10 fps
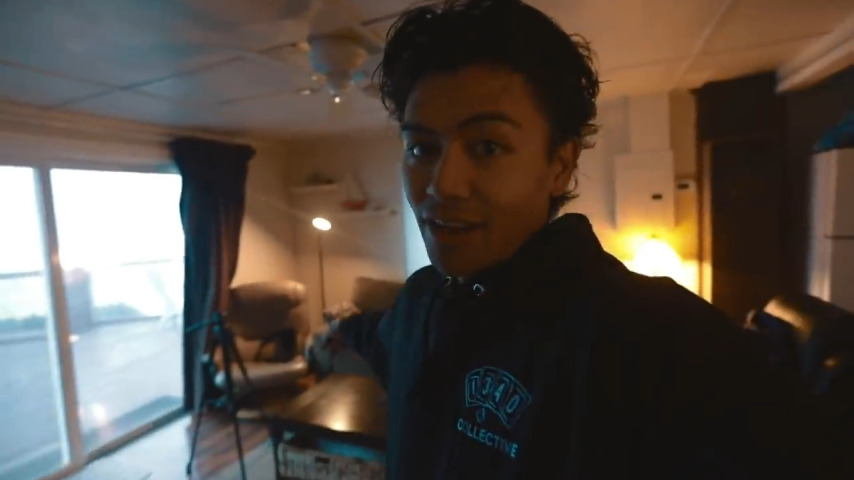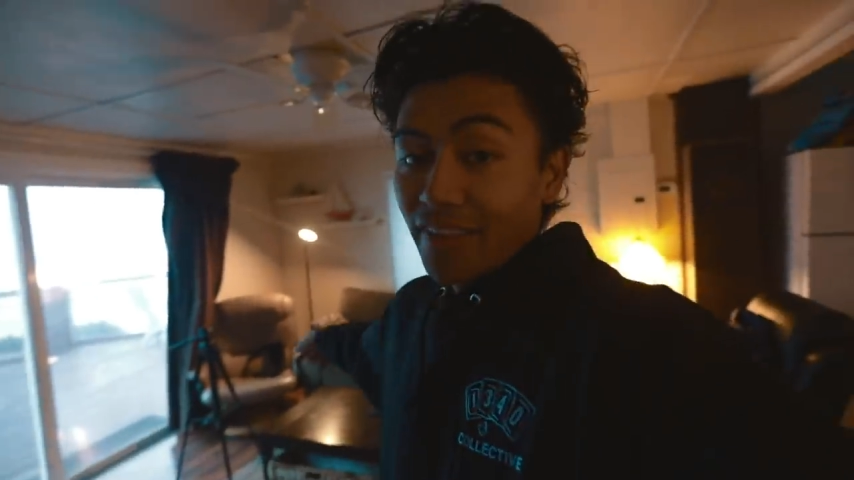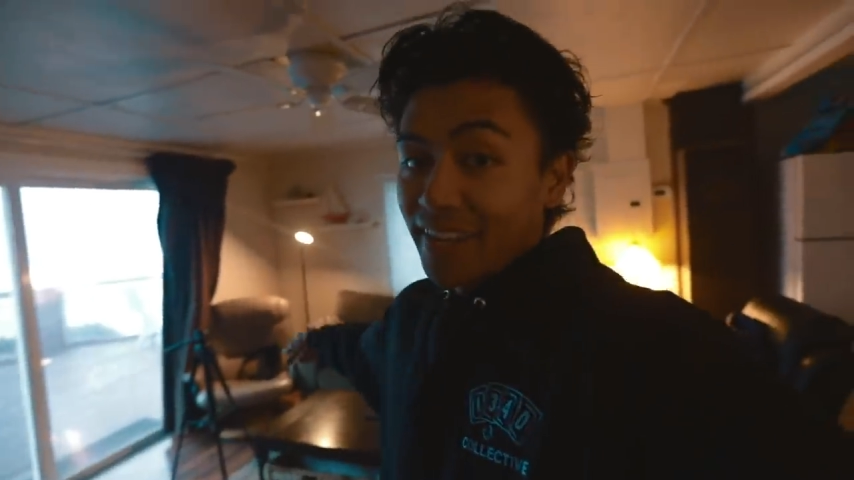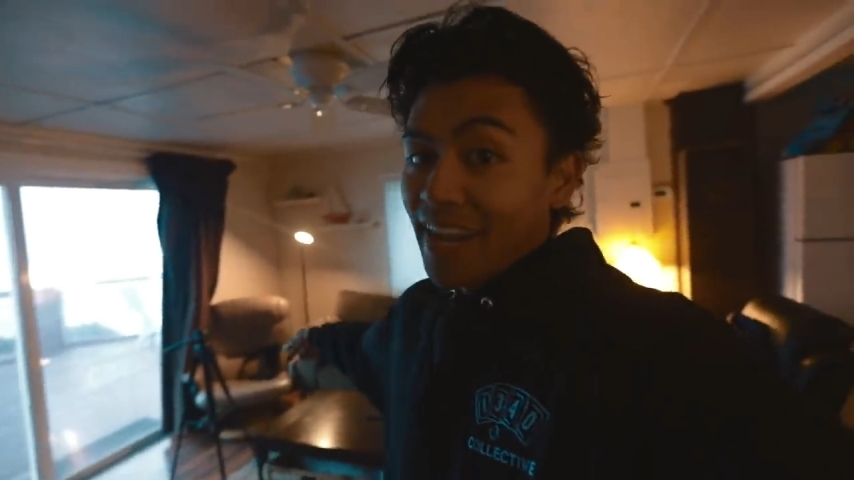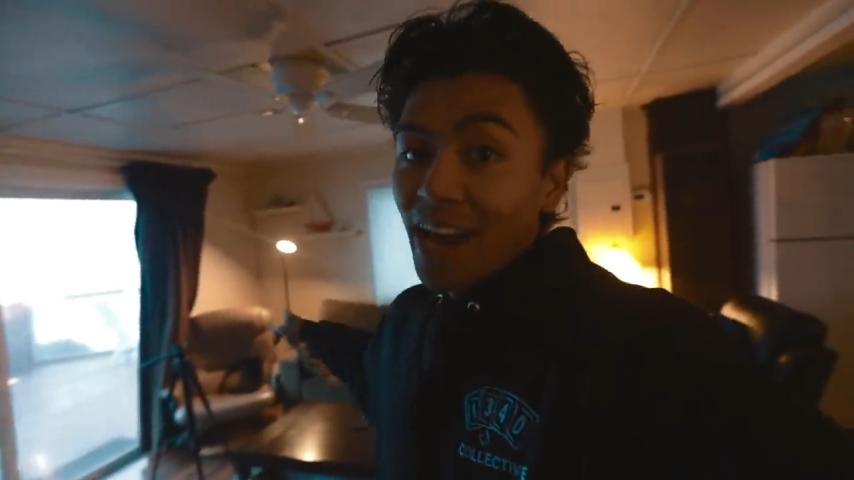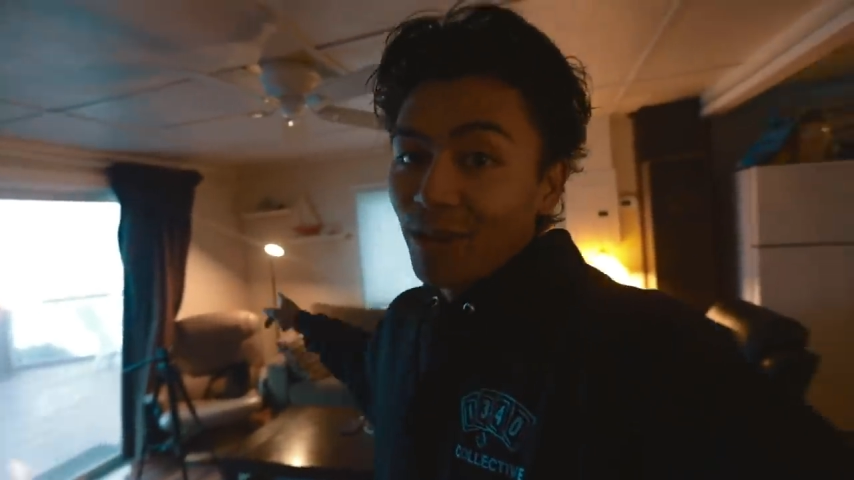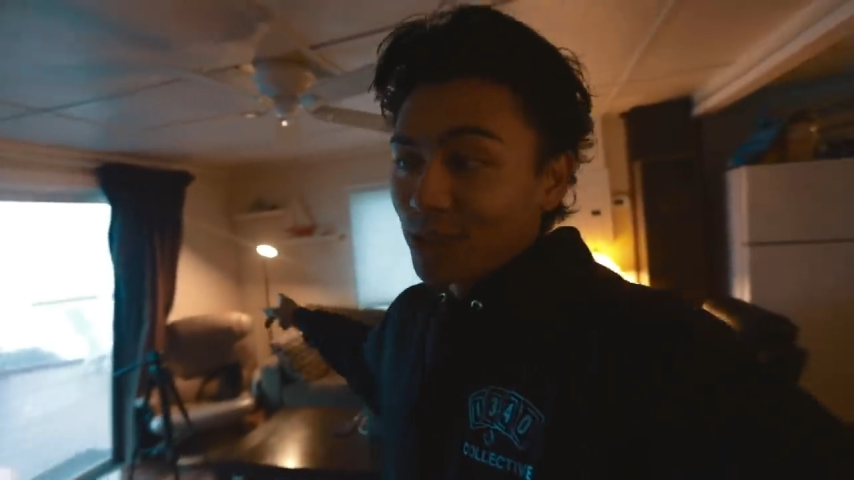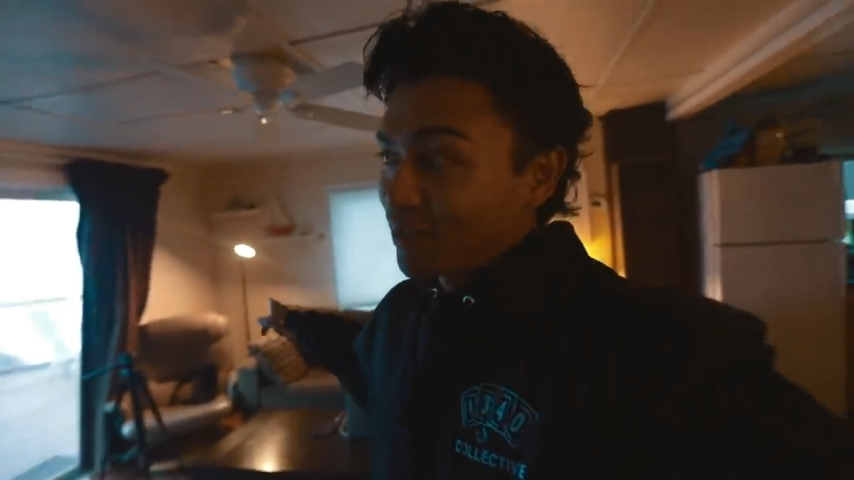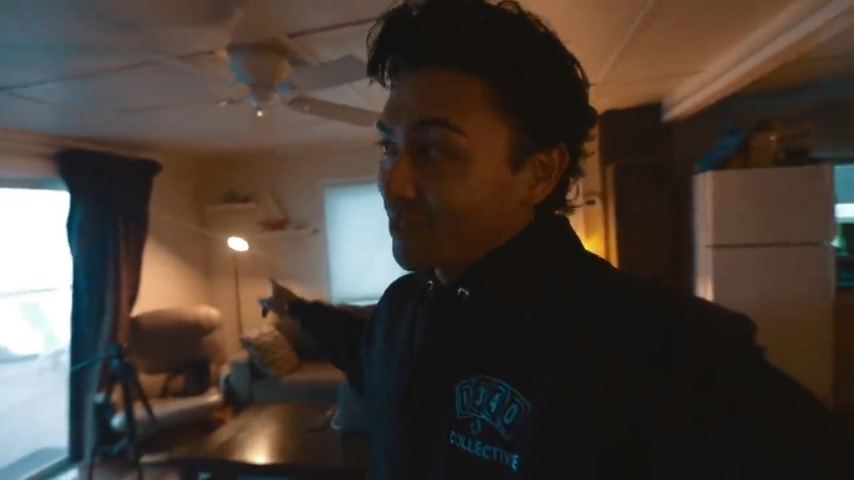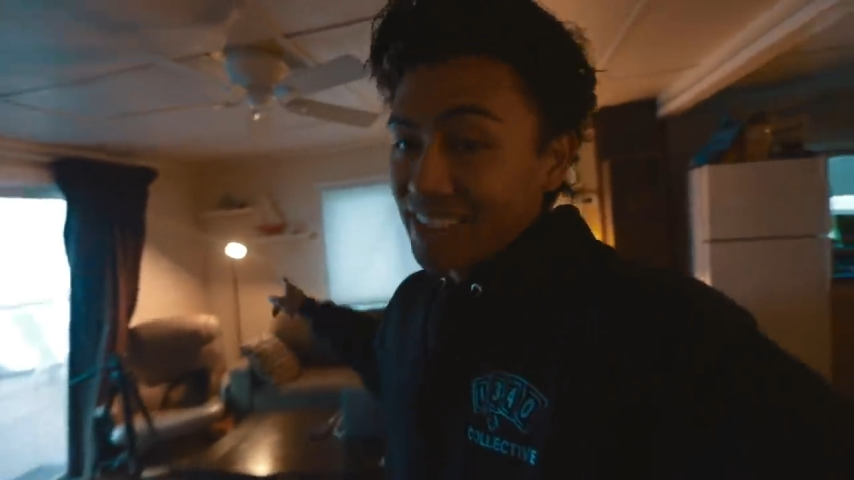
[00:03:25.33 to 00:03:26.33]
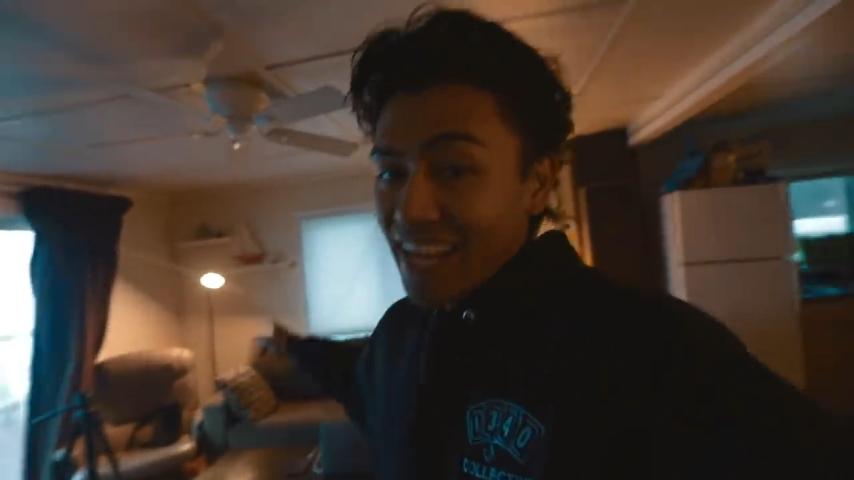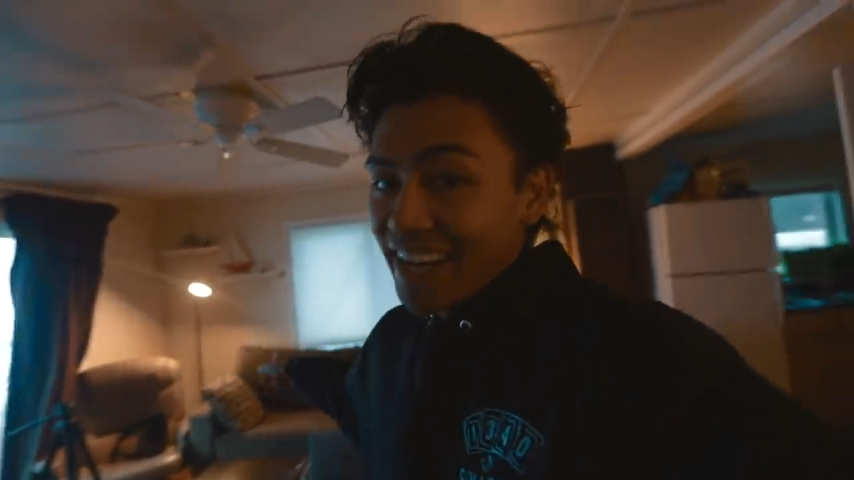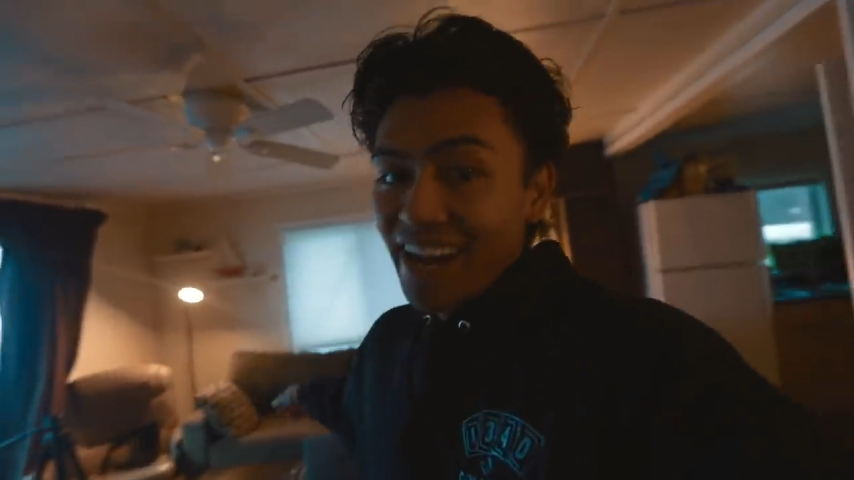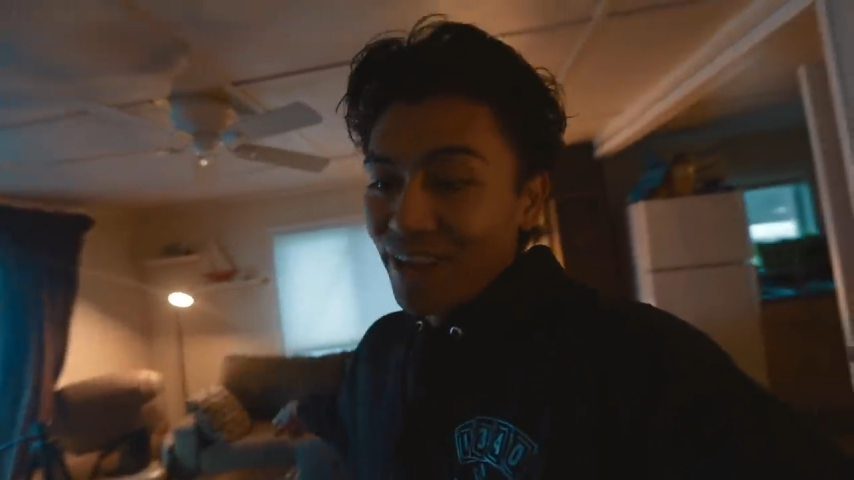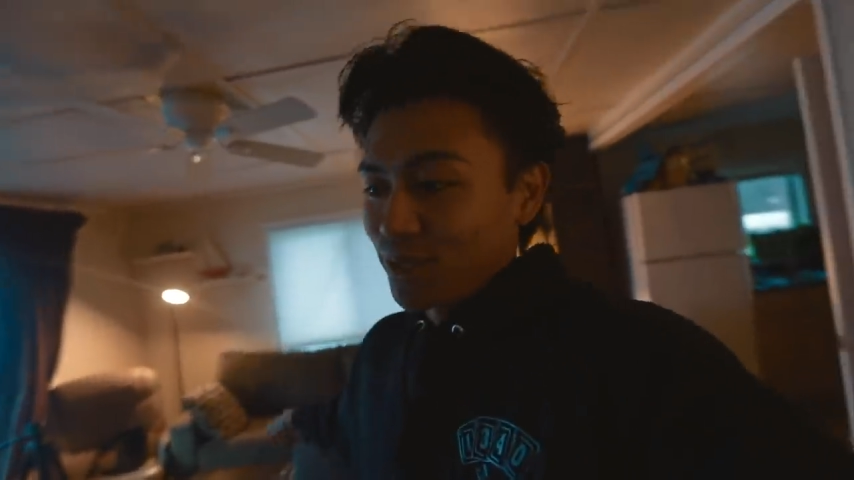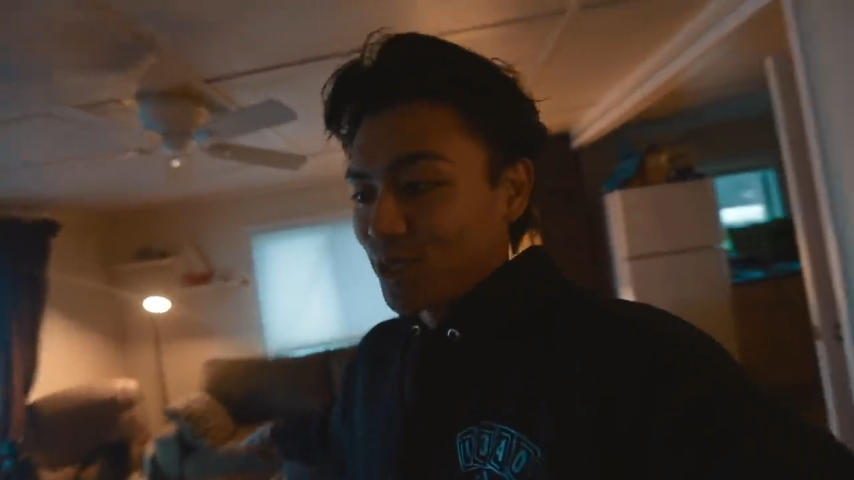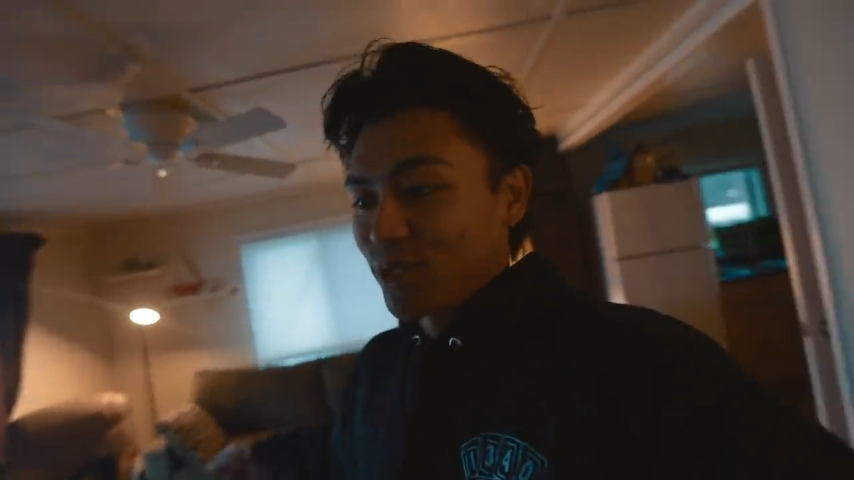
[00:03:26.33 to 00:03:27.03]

on the couch for 10 hours